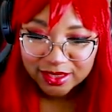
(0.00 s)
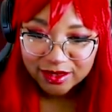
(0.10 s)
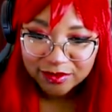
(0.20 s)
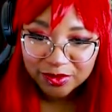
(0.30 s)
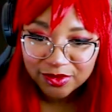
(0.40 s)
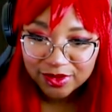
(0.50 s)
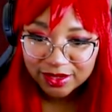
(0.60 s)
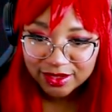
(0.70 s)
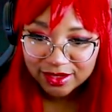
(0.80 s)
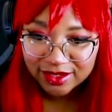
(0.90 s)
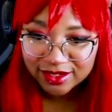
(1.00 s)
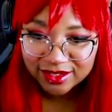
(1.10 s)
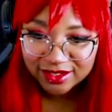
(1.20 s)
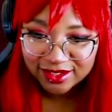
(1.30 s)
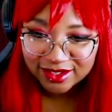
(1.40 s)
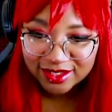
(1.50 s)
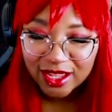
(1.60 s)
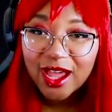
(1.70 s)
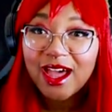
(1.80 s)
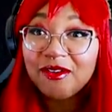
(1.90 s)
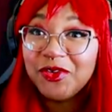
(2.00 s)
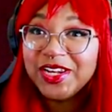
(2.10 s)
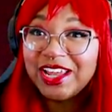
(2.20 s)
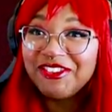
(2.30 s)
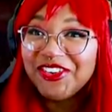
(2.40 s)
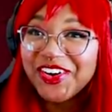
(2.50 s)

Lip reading: At this point. I would never